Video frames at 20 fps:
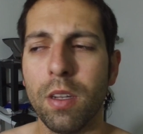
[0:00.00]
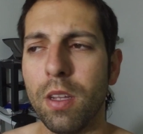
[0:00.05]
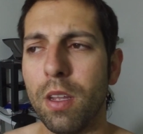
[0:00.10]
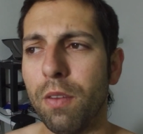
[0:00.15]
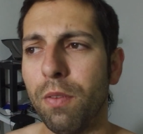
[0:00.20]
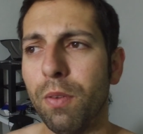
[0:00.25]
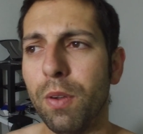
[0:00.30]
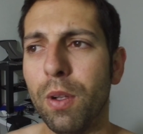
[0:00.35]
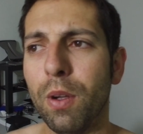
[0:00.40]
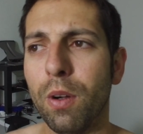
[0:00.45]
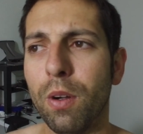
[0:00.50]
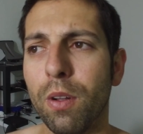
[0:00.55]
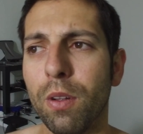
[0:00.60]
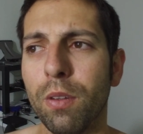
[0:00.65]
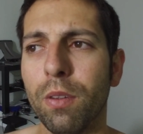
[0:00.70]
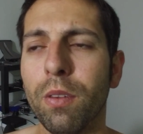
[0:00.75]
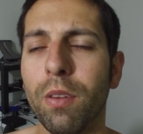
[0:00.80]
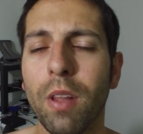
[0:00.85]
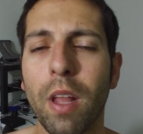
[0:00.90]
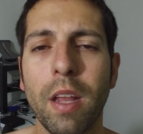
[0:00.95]
if we
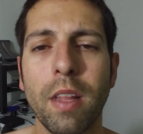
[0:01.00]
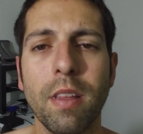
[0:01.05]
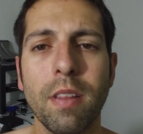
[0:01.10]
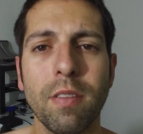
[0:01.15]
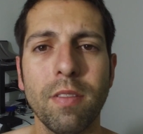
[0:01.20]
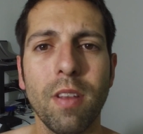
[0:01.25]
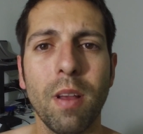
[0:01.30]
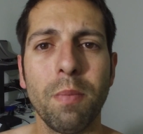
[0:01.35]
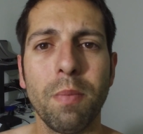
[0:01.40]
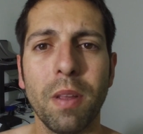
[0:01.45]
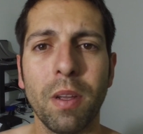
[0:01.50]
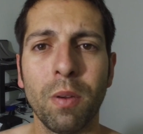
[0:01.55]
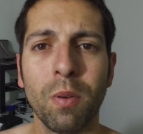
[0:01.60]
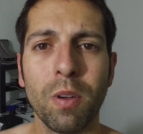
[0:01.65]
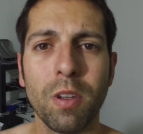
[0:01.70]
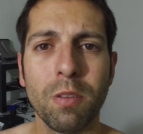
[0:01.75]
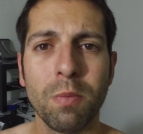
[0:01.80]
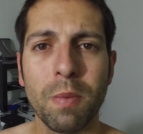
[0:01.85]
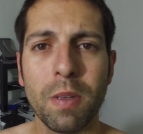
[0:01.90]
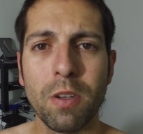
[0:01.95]
all line this up, that
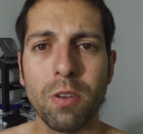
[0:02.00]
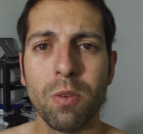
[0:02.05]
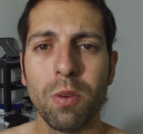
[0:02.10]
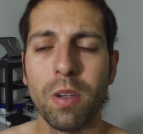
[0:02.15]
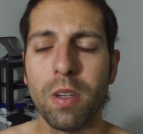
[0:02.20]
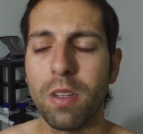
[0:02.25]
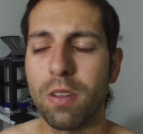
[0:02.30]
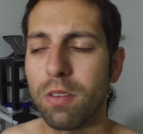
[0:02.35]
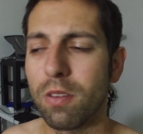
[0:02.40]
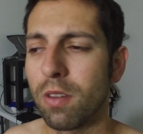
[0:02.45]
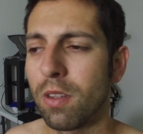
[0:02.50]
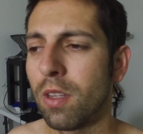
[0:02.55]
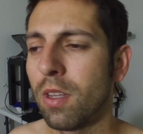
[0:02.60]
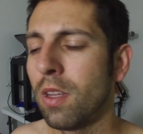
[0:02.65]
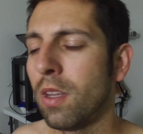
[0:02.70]
Chris may join us